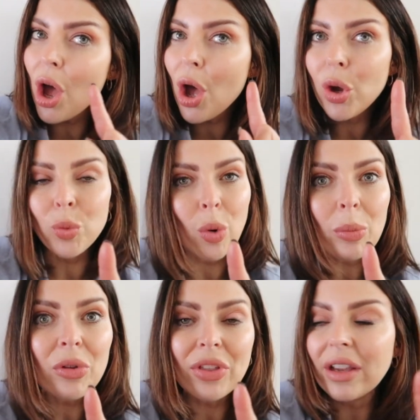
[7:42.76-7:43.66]
oh, one
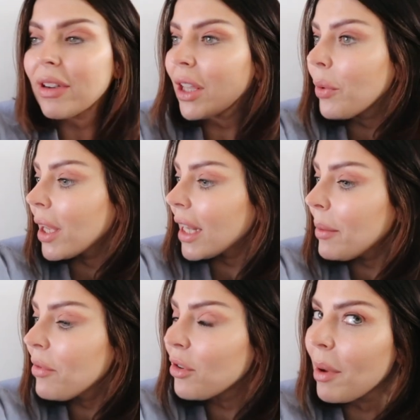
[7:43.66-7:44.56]
more thing really quickly
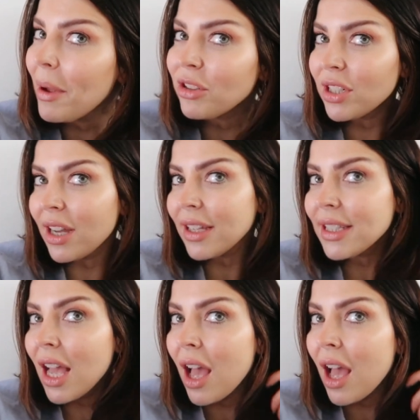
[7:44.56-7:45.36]
before my battery dies.